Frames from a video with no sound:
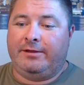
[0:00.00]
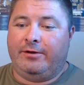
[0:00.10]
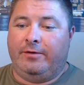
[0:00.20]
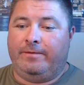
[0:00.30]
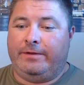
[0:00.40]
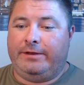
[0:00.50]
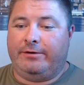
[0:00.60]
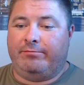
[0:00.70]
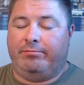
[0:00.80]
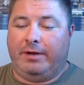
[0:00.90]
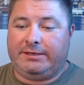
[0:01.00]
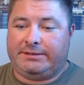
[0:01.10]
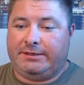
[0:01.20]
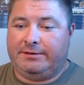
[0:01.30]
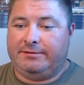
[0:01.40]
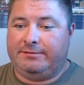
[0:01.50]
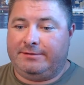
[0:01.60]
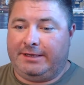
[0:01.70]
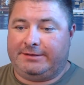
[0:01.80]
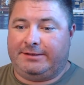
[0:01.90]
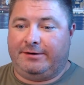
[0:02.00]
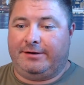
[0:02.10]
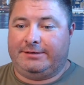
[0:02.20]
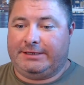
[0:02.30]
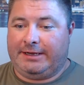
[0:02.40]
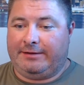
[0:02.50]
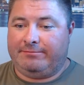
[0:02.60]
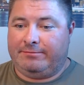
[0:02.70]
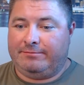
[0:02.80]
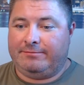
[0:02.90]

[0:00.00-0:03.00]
Hopefully your bus gets there on time.